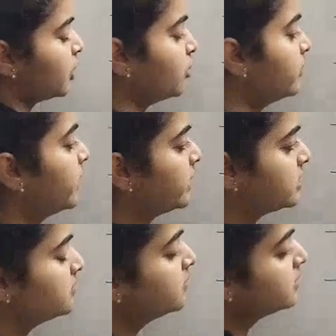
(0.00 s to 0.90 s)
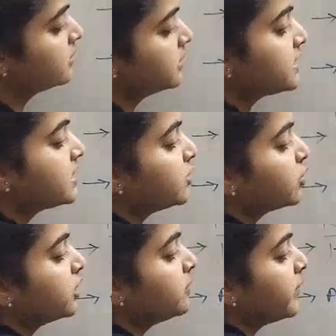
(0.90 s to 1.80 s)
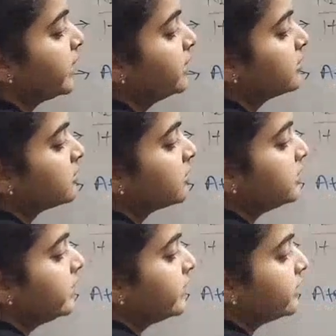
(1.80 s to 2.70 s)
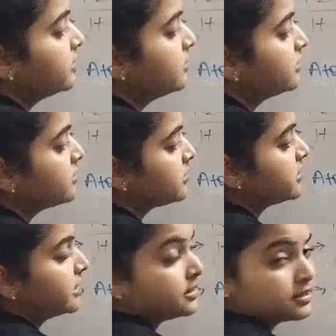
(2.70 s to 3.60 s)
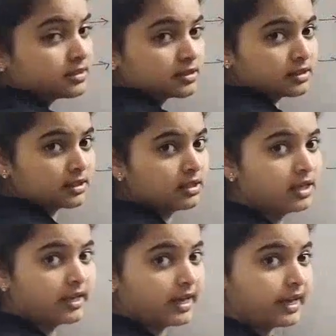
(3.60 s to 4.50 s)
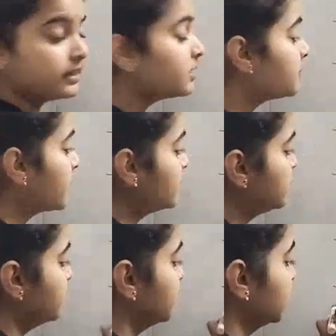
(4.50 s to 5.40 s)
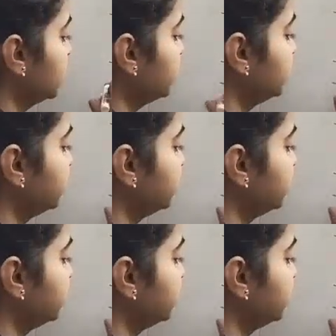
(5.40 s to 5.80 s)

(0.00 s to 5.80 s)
of an atom is denoted by letter Z, and the mass number